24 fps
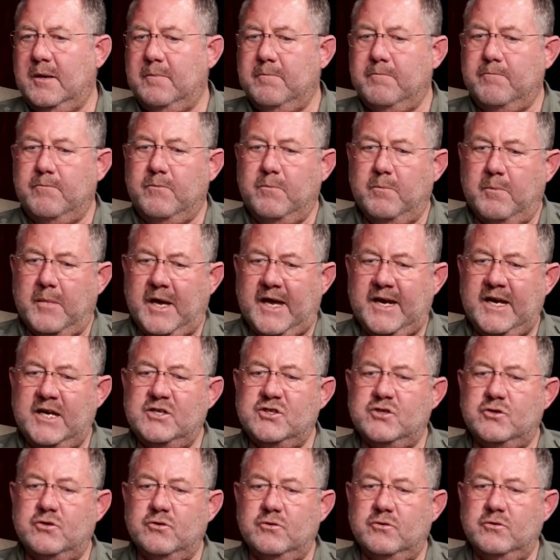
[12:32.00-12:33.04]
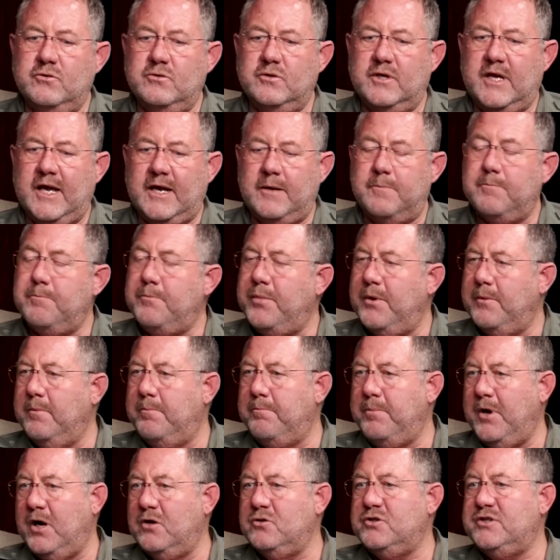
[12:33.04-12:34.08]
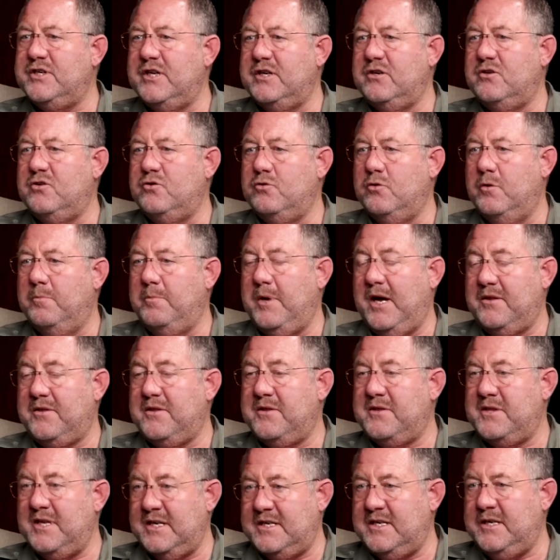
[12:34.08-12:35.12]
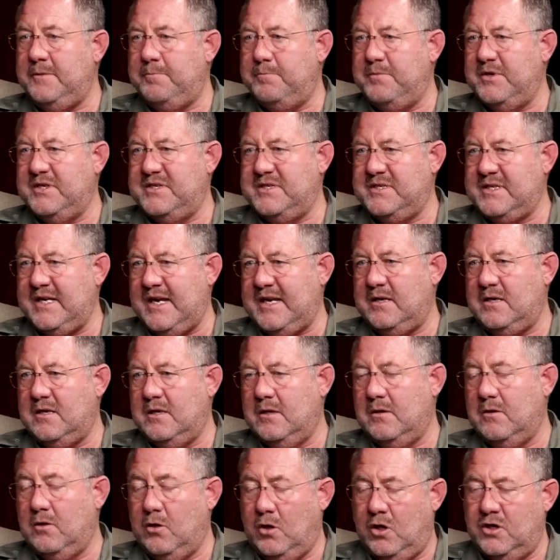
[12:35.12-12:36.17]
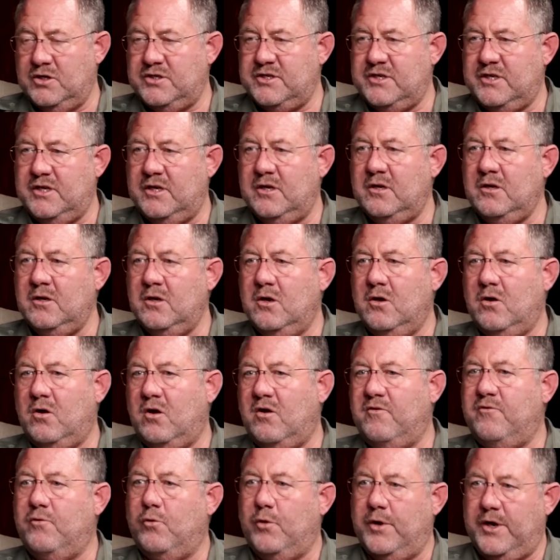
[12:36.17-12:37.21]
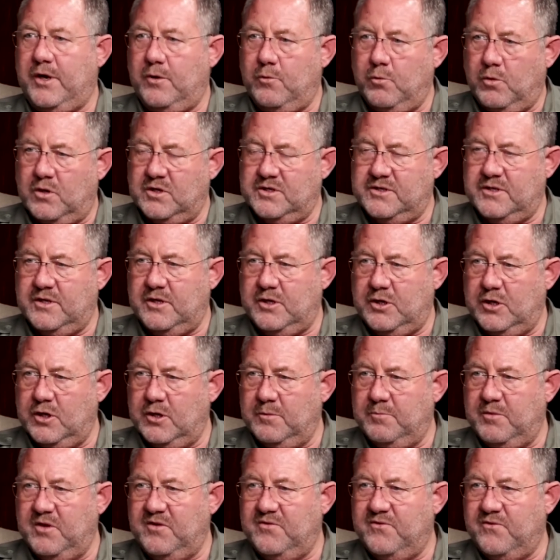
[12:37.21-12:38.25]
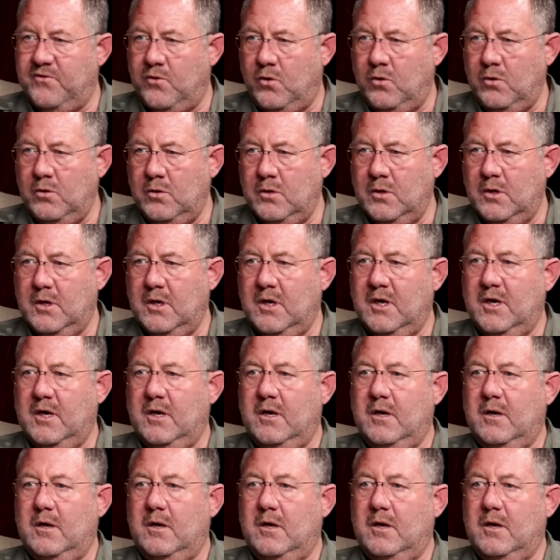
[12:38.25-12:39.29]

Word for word: managed to get poaching to about 30% last year of what it was the year before. Amazing. Well